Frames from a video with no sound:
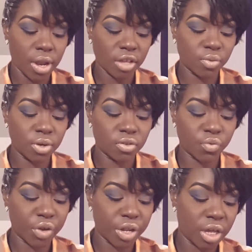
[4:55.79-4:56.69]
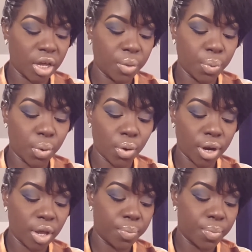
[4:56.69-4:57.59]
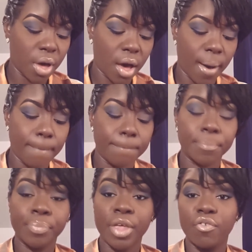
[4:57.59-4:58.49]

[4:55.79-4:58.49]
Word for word: next one is really pretty um,